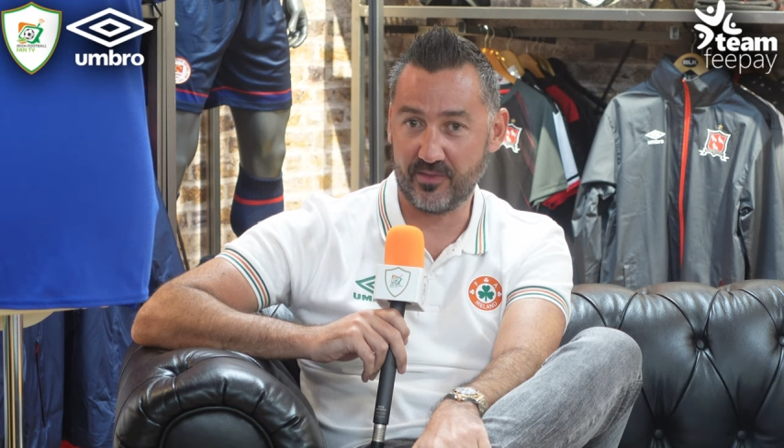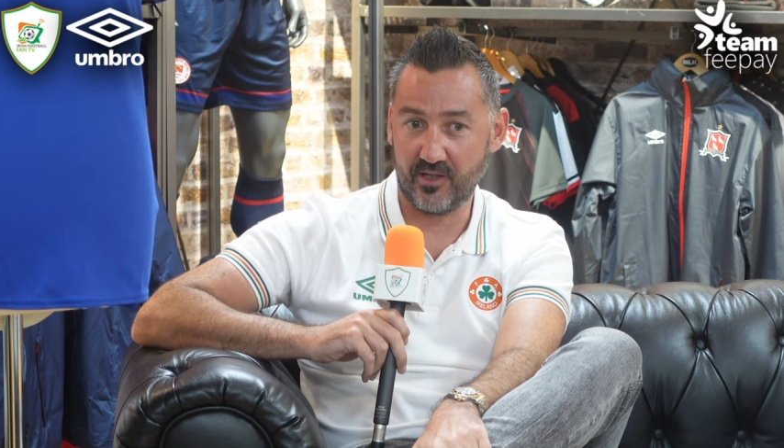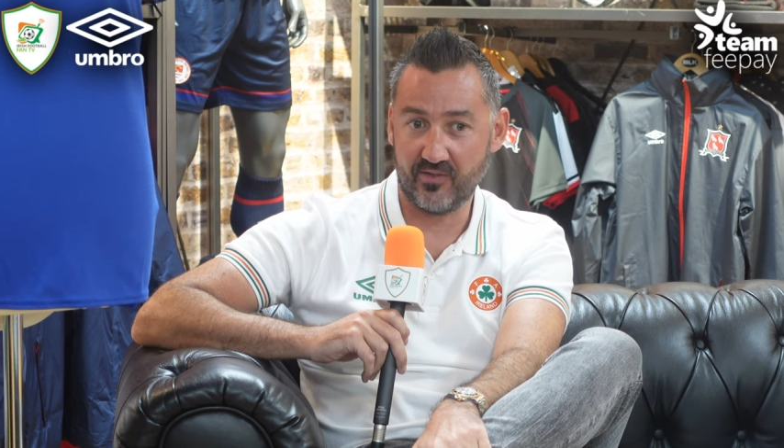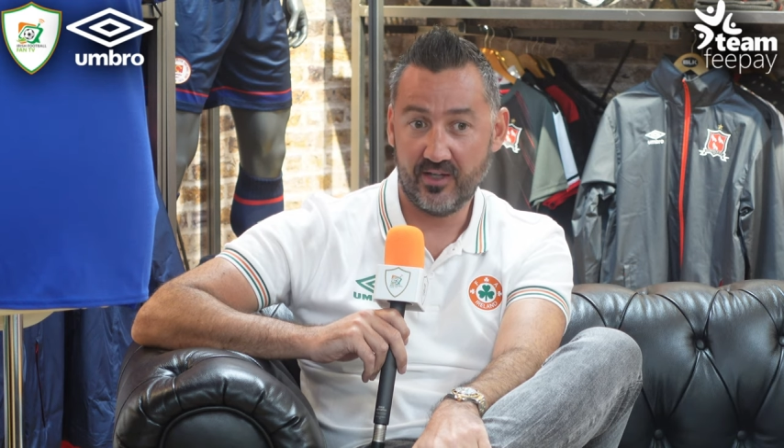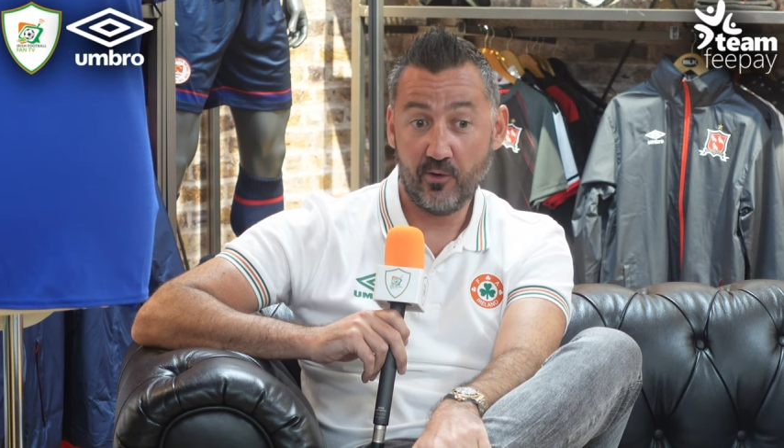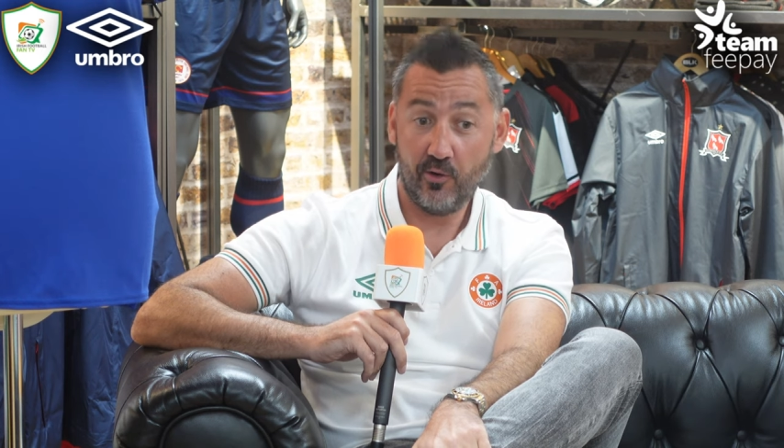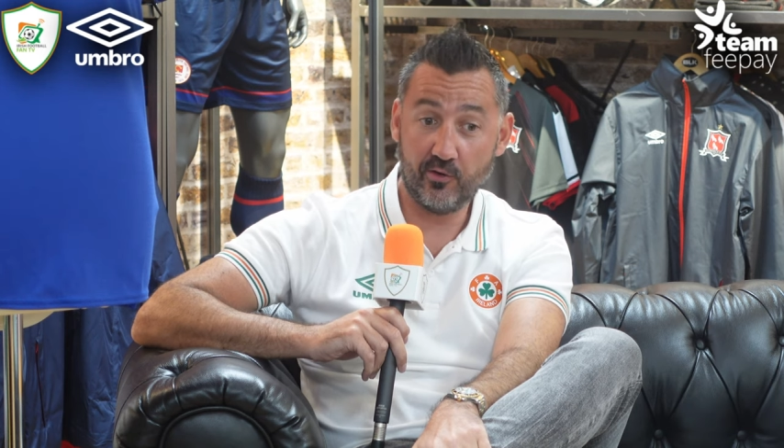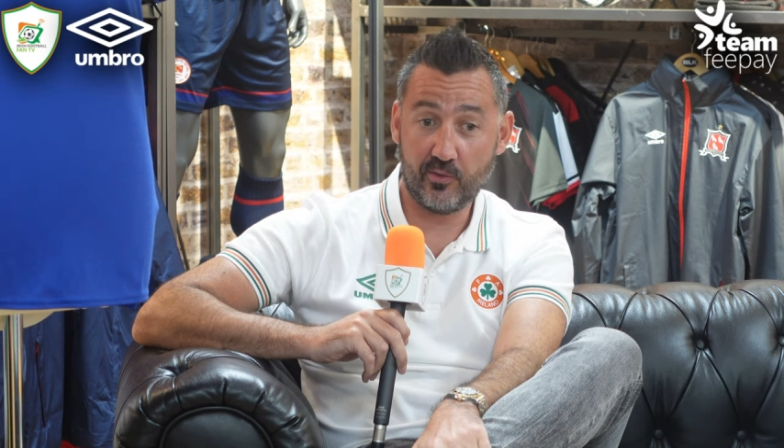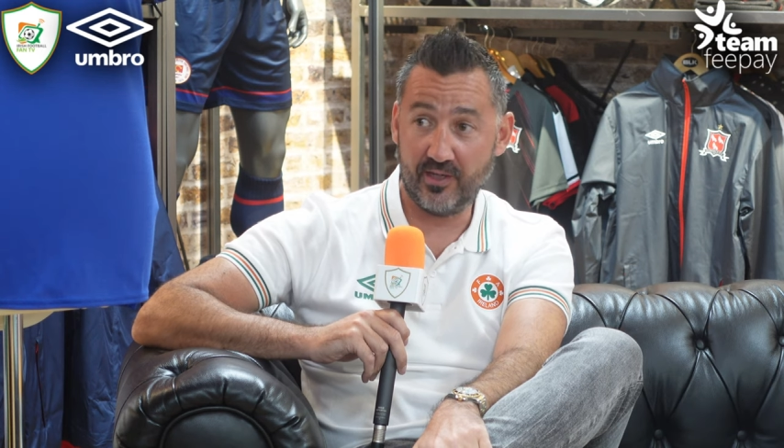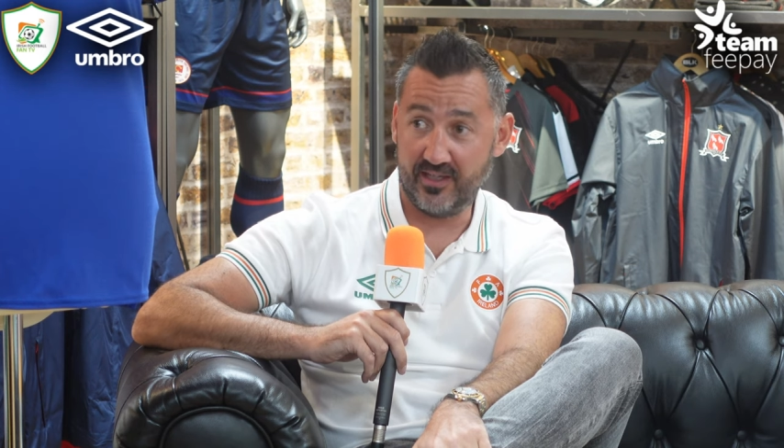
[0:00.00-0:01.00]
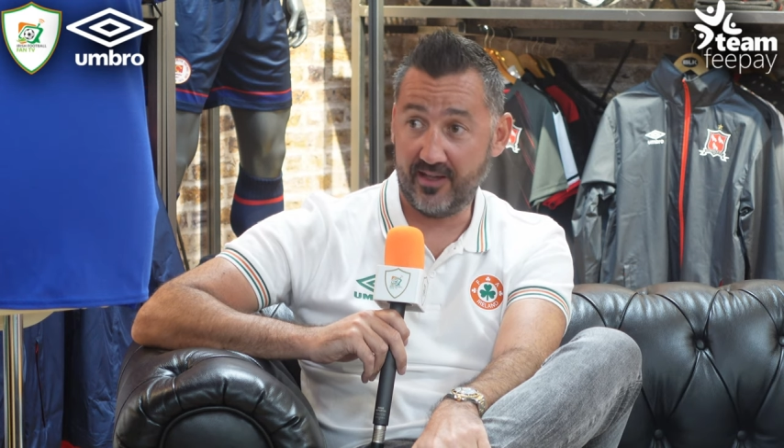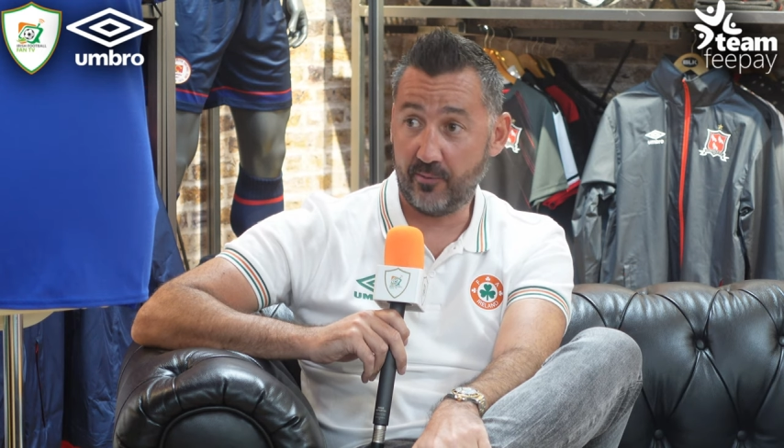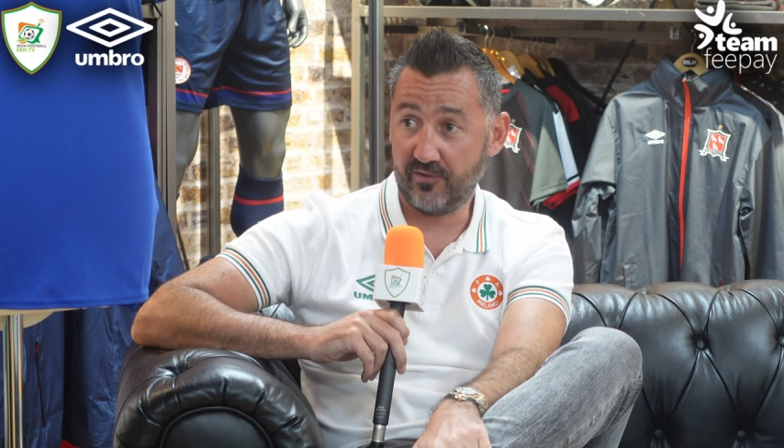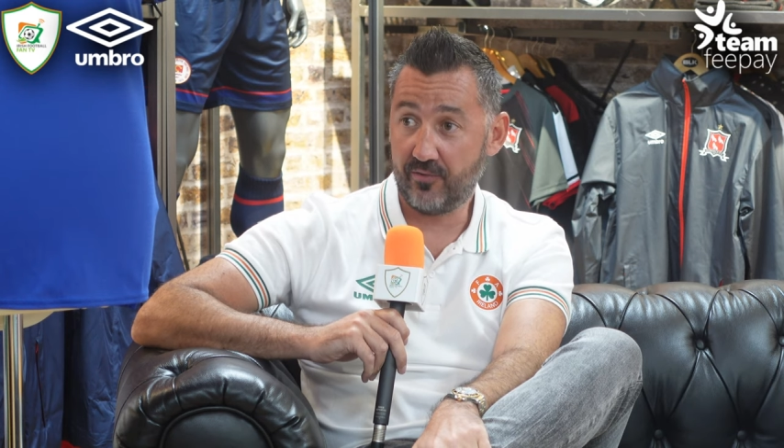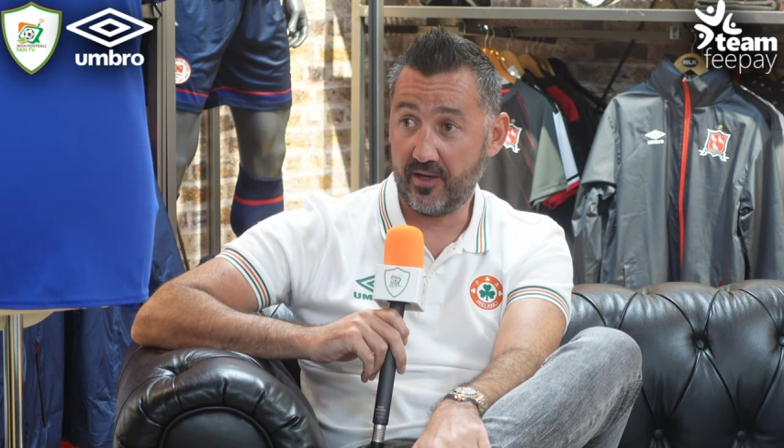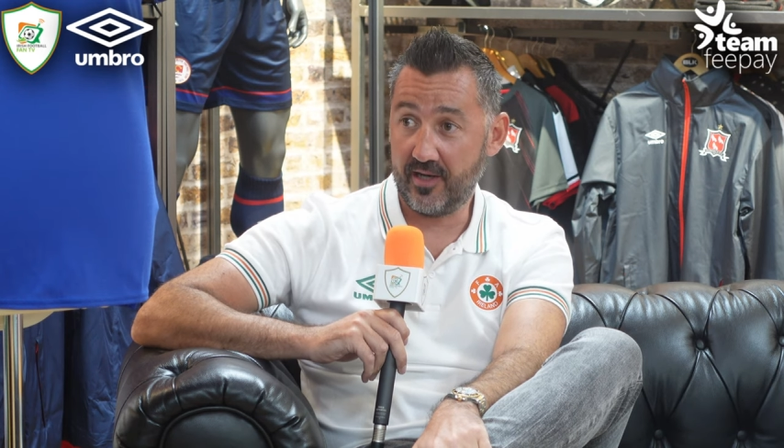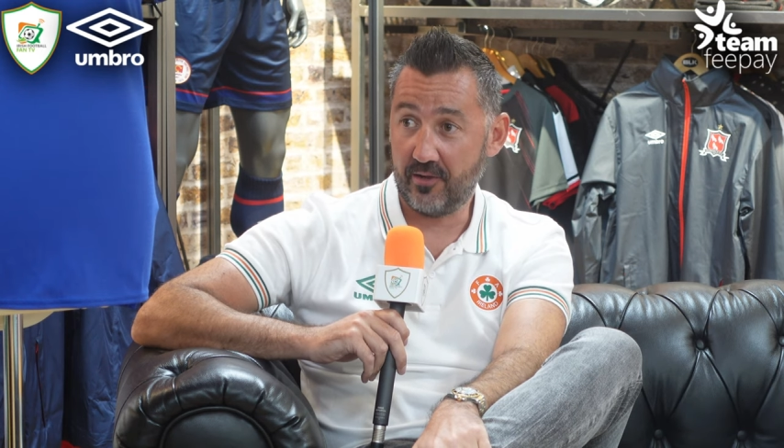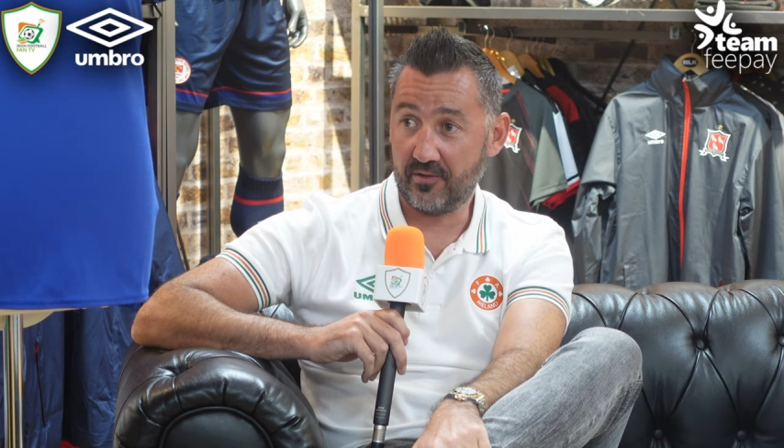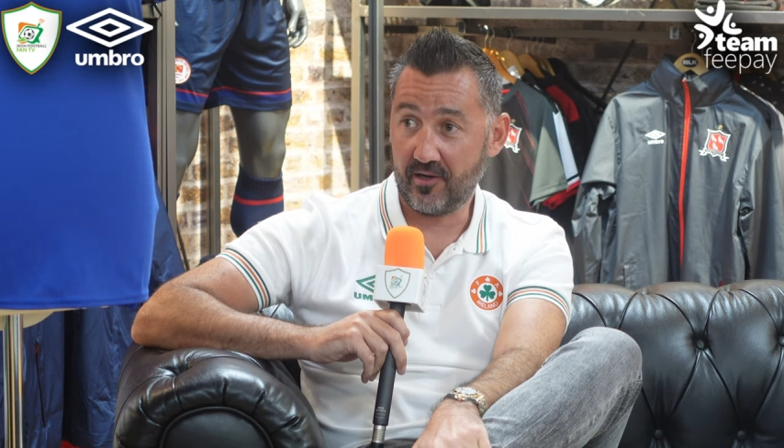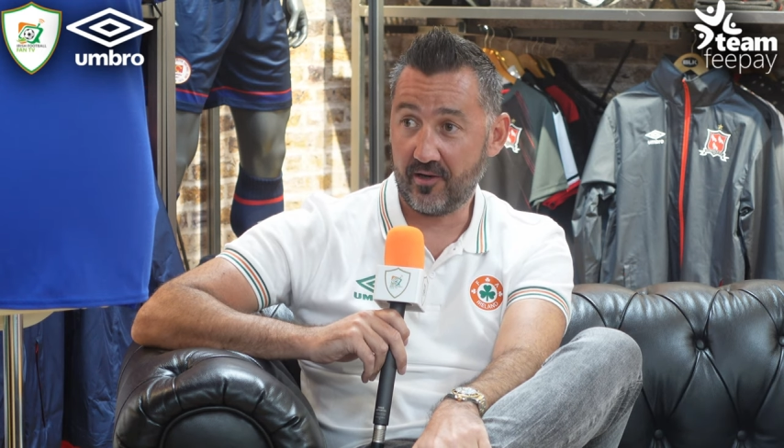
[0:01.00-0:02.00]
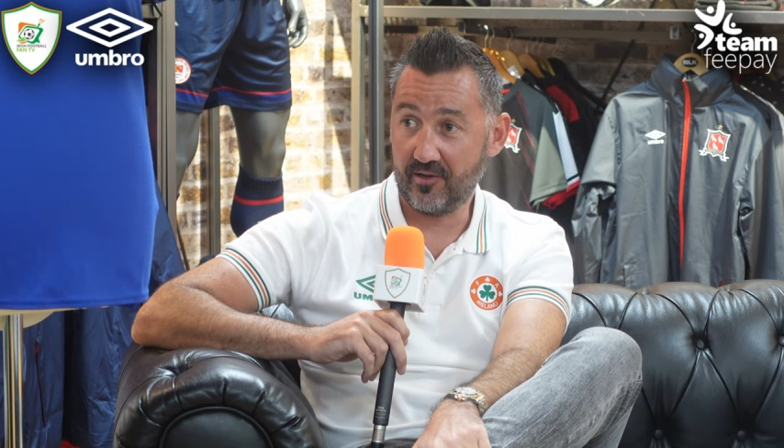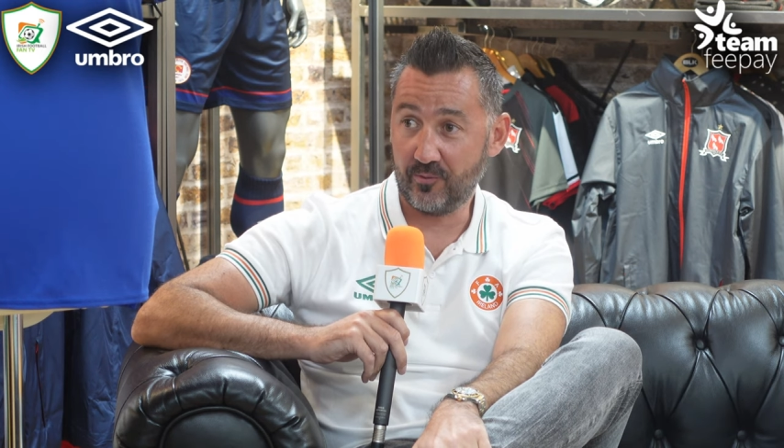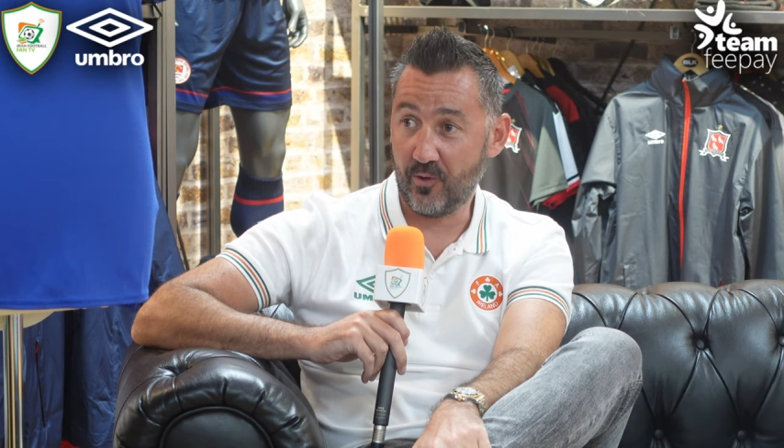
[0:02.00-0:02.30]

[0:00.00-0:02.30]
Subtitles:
because ultimately they will find out that Ireland